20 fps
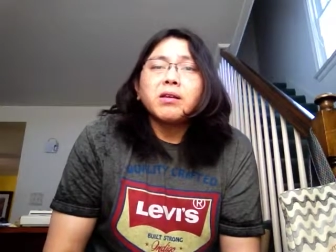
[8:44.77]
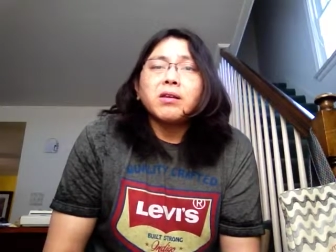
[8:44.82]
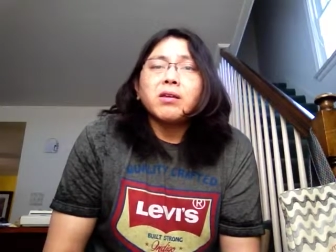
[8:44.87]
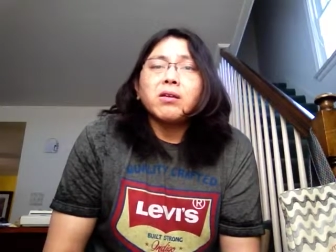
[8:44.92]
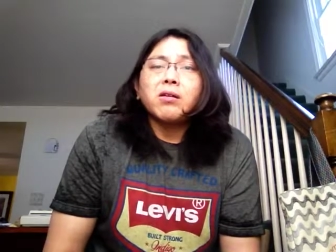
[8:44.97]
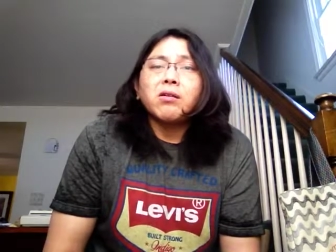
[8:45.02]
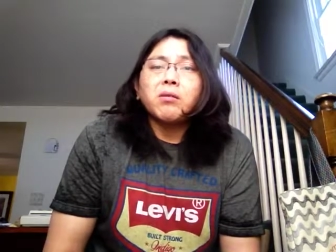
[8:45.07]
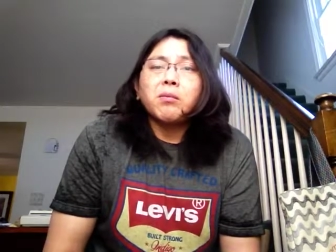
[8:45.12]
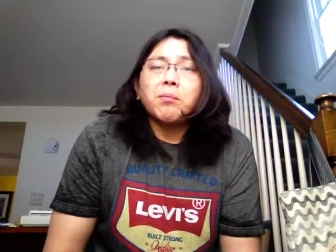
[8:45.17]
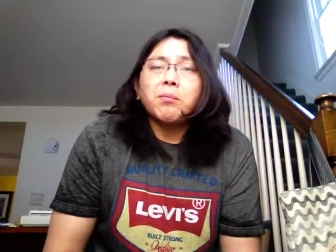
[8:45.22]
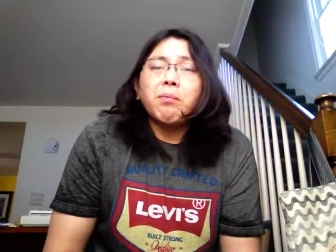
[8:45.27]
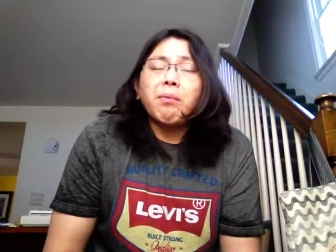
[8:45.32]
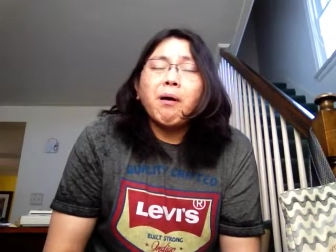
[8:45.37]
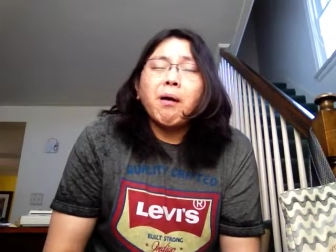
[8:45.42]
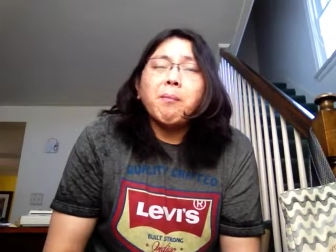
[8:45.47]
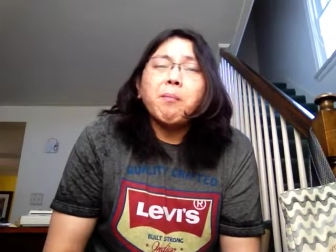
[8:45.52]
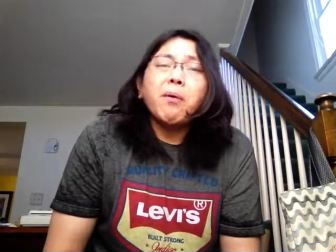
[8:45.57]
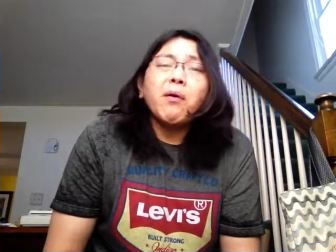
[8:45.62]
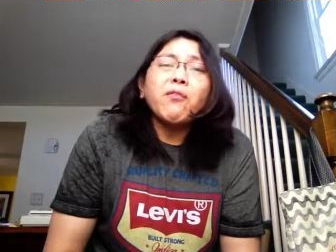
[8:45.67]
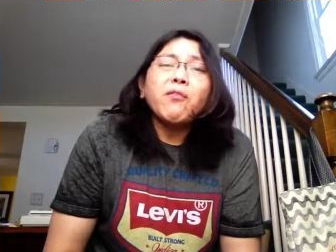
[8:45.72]
you know,
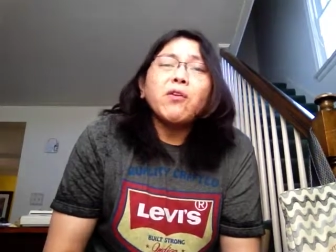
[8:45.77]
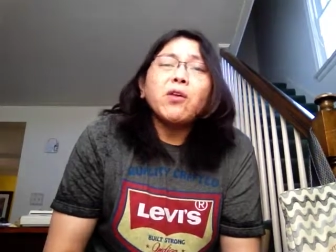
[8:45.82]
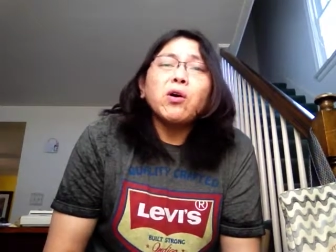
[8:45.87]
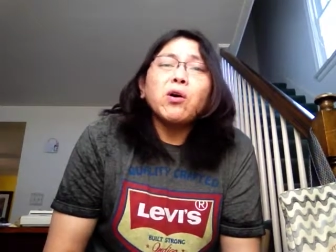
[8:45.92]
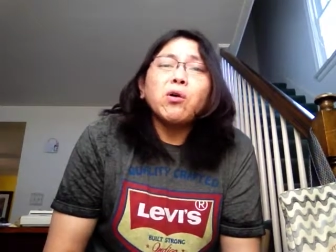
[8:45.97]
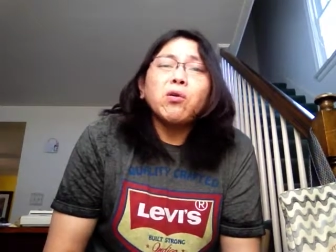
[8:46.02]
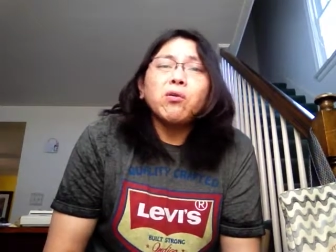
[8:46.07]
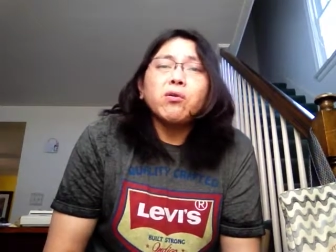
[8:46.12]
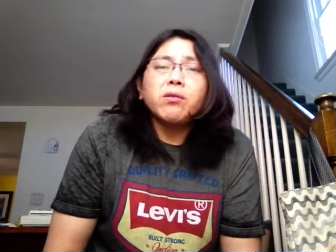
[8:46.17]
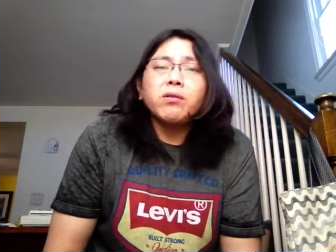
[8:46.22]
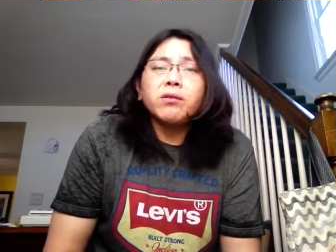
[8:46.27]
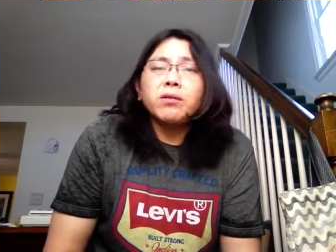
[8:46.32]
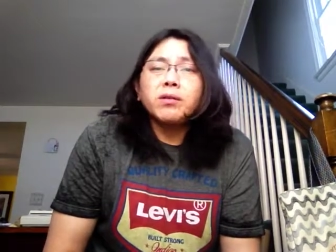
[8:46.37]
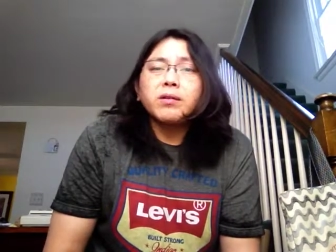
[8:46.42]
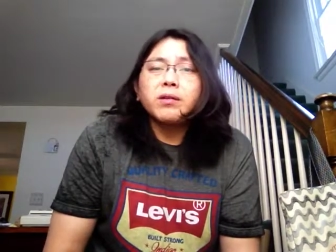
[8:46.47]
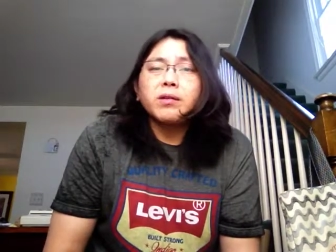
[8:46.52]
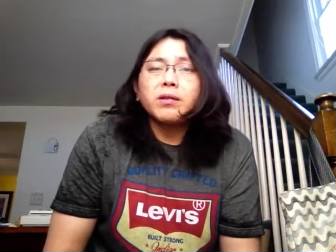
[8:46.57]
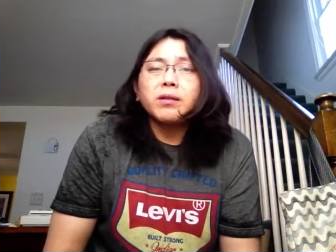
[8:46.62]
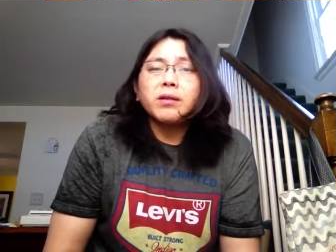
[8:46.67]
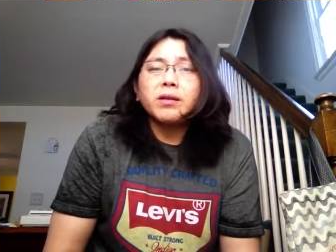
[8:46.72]
a buffalo,
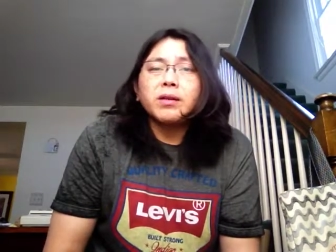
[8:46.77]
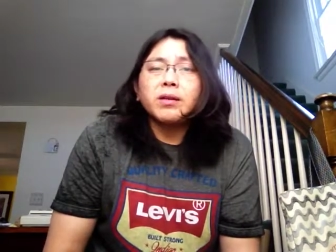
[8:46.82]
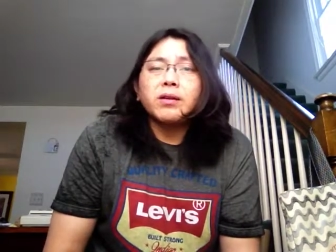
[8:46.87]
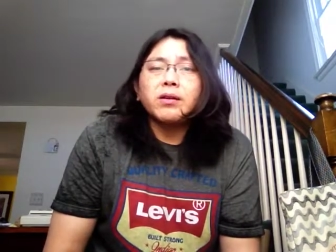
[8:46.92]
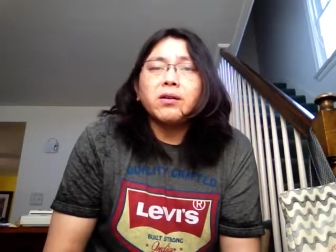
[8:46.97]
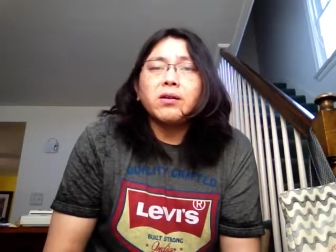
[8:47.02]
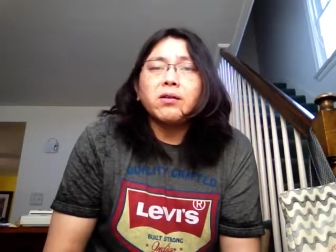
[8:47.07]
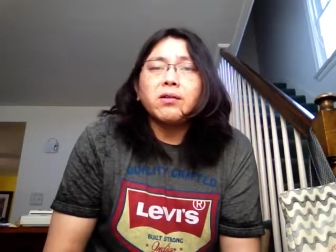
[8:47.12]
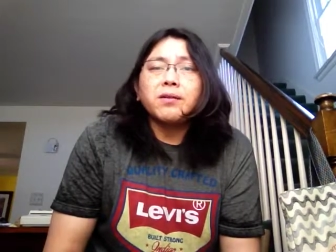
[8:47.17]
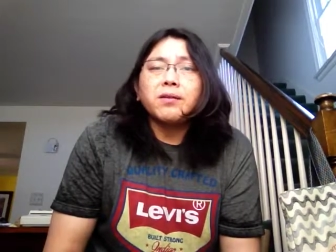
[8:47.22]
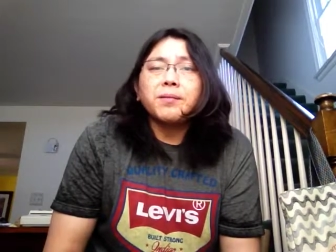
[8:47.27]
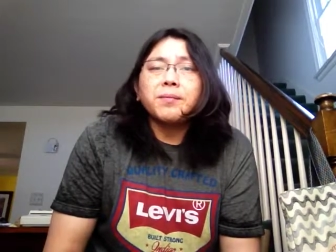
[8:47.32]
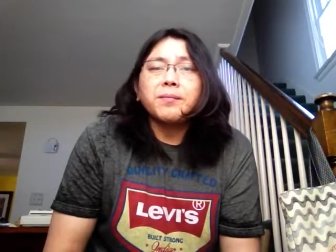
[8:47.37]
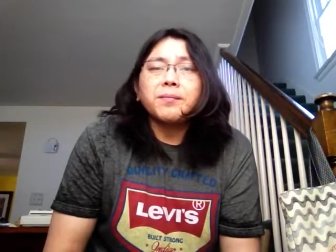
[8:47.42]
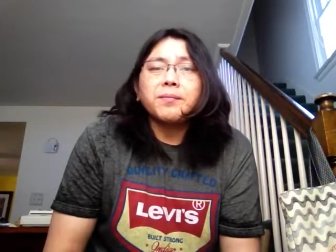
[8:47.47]
you know.